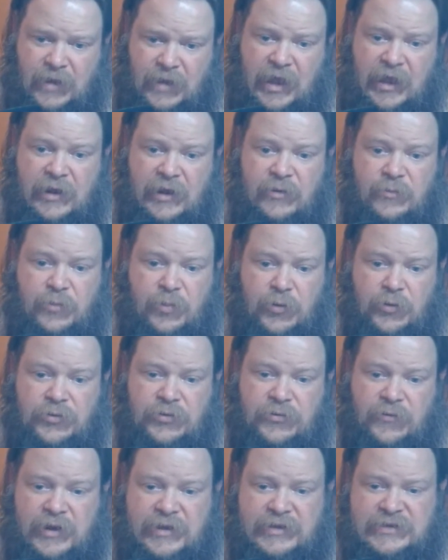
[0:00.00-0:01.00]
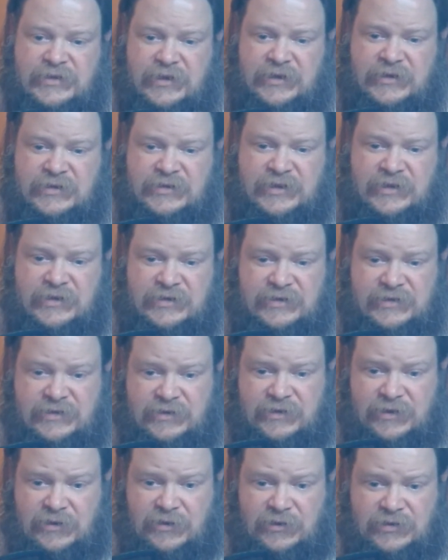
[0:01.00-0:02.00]
End birthright
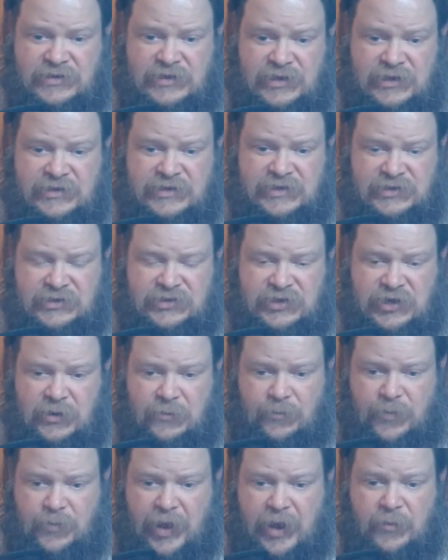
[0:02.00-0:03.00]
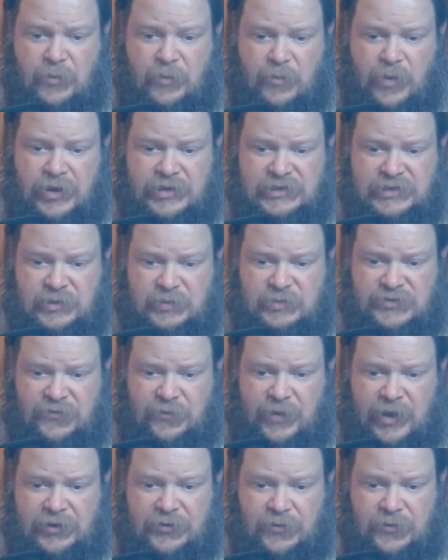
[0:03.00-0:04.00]
citizenship, ban Muslims
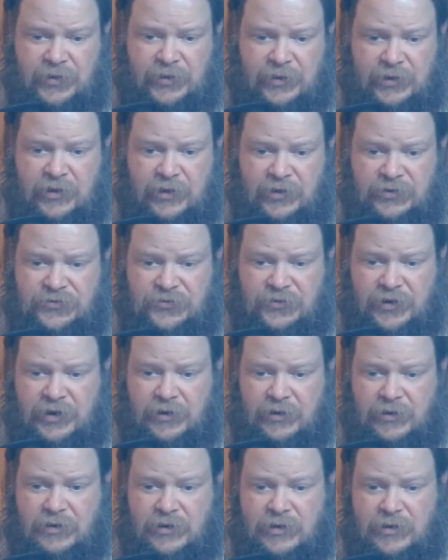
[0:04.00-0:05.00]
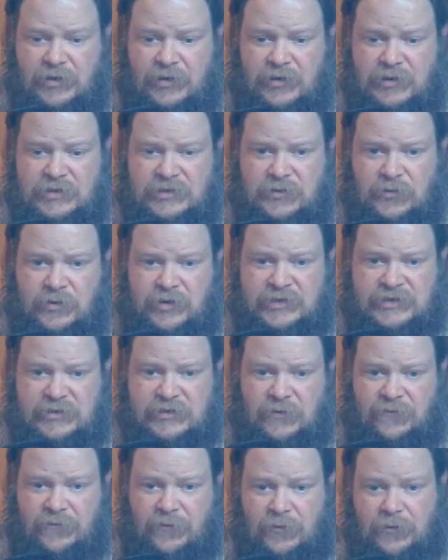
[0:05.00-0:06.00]
from entering the country, so on and
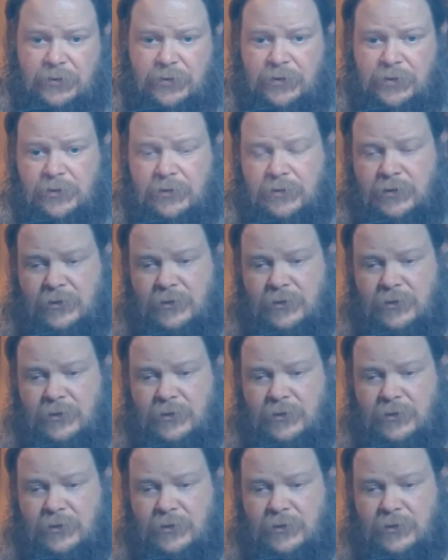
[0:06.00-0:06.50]
so forth.